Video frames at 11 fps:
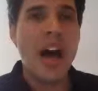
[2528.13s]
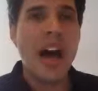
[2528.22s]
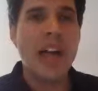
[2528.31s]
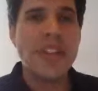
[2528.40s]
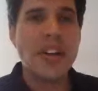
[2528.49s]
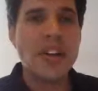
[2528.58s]

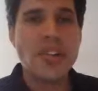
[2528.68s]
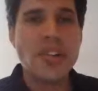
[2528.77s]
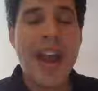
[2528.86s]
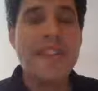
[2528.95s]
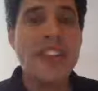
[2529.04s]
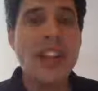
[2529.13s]
There's
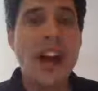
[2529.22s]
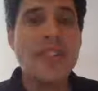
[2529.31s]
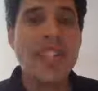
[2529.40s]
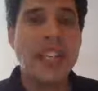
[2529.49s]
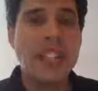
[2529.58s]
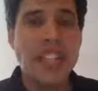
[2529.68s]
graphic
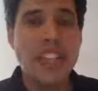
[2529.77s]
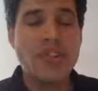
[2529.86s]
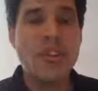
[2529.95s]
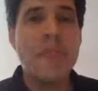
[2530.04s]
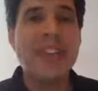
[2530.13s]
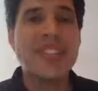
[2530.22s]
novels that can
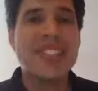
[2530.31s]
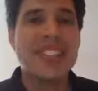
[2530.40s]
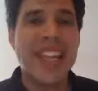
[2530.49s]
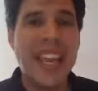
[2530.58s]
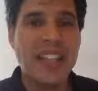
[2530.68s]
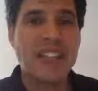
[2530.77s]
teach you about
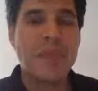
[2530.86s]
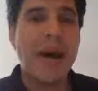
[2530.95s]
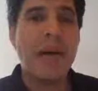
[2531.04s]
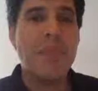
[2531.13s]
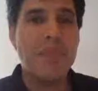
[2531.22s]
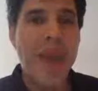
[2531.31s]
science,
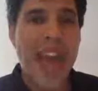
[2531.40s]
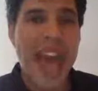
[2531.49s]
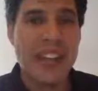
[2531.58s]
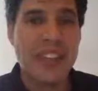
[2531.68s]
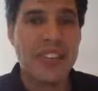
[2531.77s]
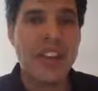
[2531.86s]
about
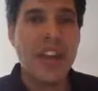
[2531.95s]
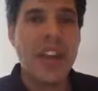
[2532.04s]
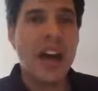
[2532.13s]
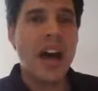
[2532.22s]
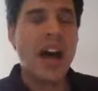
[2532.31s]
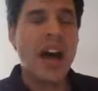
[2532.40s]
math.
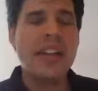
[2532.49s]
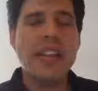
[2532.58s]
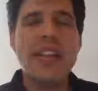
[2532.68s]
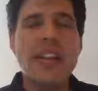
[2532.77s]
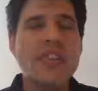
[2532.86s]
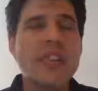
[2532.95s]

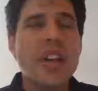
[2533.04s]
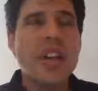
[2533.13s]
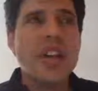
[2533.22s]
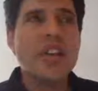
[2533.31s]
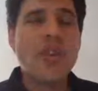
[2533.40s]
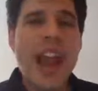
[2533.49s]
There's
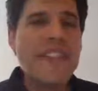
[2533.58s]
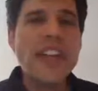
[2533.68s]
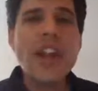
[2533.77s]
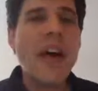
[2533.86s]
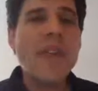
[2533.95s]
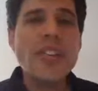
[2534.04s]

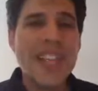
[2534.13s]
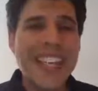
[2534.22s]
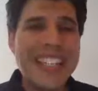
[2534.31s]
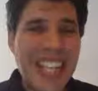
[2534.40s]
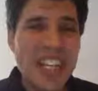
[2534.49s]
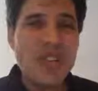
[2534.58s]
graphic novels
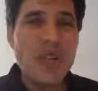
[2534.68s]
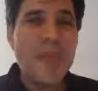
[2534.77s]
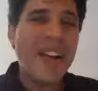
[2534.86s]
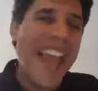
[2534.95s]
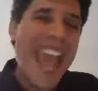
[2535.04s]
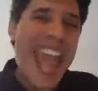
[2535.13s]
that can teach you
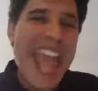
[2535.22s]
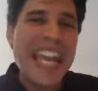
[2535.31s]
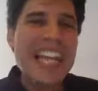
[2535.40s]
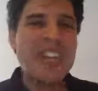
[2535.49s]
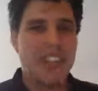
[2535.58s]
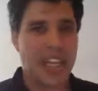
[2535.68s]
about
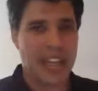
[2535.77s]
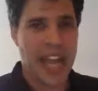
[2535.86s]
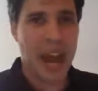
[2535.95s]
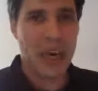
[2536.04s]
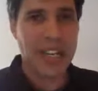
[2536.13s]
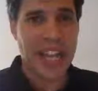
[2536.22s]
anything
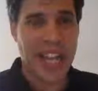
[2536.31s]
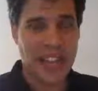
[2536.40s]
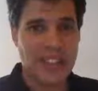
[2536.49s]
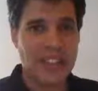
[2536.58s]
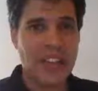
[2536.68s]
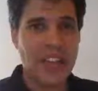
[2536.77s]

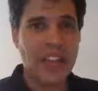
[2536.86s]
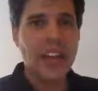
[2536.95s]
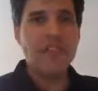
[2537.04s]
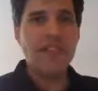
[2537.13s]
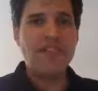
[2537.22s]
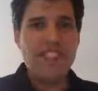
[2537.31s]
nowadays.
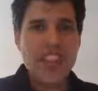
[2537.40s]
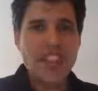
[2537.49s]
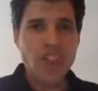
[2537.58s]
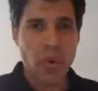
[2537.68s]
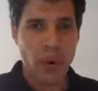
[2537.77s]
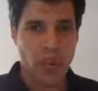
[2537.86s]

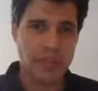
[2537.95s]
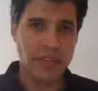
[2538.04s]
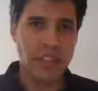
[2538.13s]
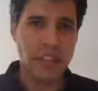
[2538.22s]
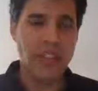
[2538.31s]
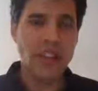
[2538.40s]
Visual,
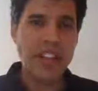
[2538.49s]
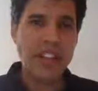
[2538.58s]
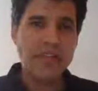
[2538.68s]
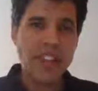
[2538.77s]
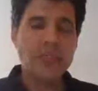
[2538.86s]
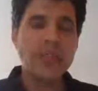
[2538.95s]

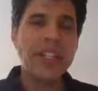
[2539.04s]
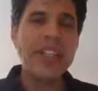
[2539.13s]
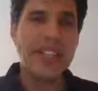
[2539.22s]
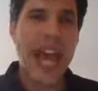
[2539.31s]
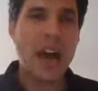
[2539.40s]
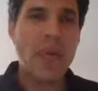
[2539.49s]
learning
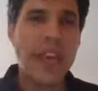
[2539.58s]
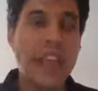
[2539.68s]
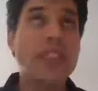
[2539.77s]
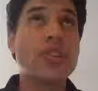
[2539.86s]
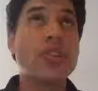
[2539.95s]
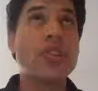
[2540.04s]
visually that way
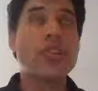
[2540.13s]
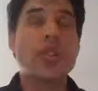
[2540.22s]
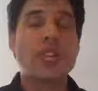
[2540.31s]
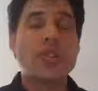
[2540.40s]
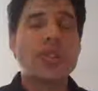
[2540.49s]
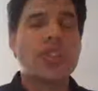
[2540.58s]
is,
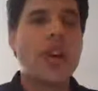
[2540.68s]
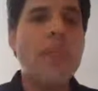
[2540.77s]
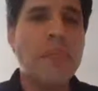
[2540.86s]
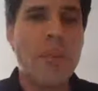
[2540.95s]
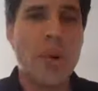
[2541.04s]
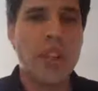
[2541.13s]
they're
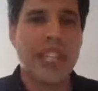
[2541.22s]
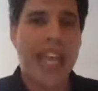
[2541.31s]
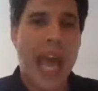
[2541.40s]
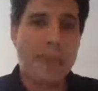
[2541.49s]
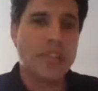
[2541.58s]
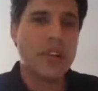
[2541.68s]
so important. The
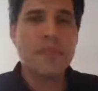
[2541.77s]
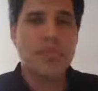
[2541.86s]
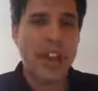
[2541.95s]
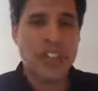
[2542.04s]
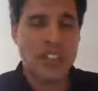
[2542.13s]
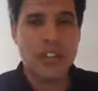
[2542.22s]
Capstone
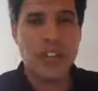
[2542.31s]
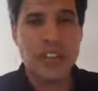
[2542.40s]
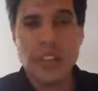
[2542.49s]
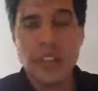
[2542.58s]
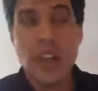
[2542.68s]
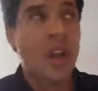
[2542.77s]
Press
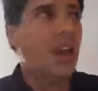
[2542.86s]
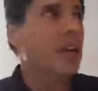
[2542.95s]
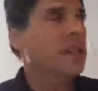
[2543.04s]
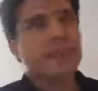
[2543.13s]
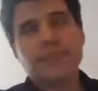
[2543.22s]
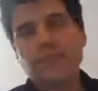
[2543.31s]
series,
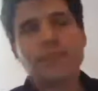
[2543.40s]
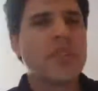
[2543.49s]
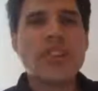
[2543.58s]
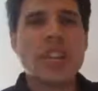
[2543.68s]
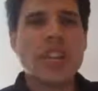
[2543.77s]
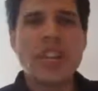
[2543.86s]

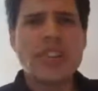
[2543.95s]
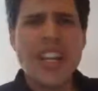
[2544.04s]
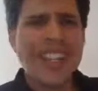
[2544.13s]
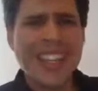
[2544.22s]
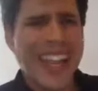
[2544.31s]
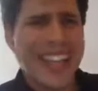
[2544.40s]
there's
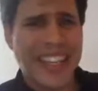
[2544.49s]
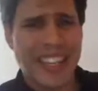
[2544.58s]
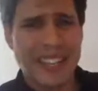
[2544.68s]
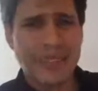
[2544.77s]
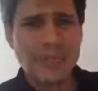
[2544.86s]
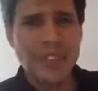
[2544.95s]
nothing like it.